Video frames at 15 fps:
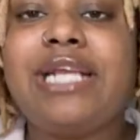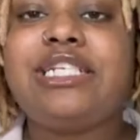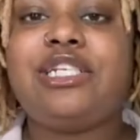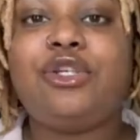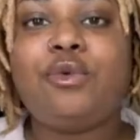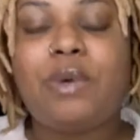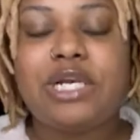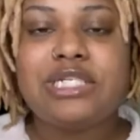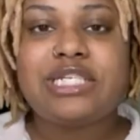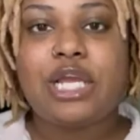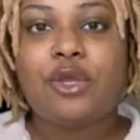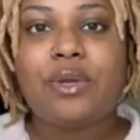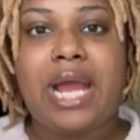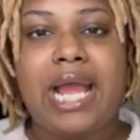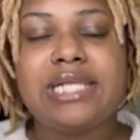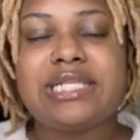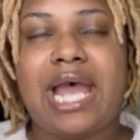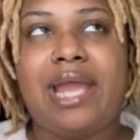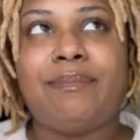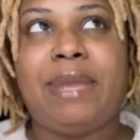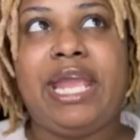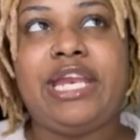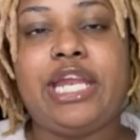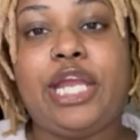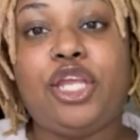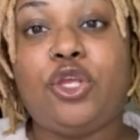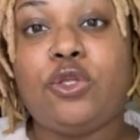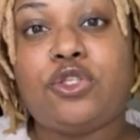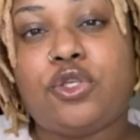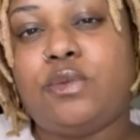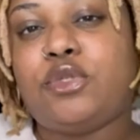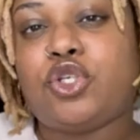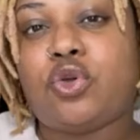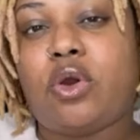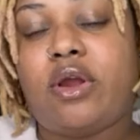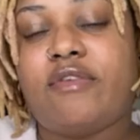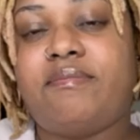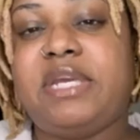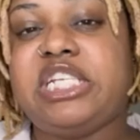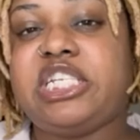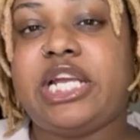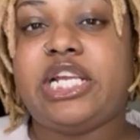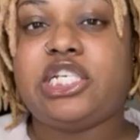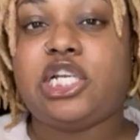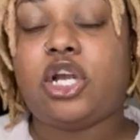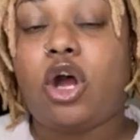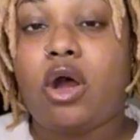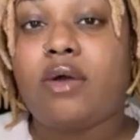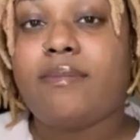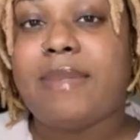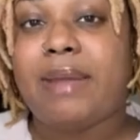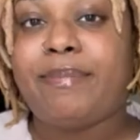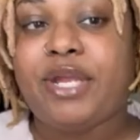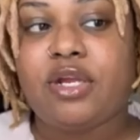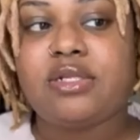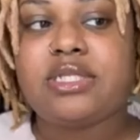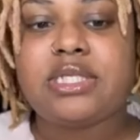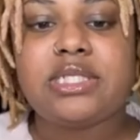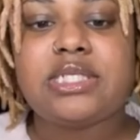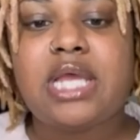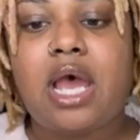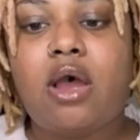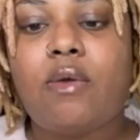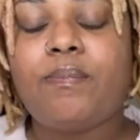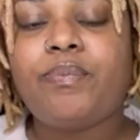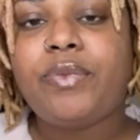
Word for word: do want to tell you guys i made a youtube short of me changing all my piercings out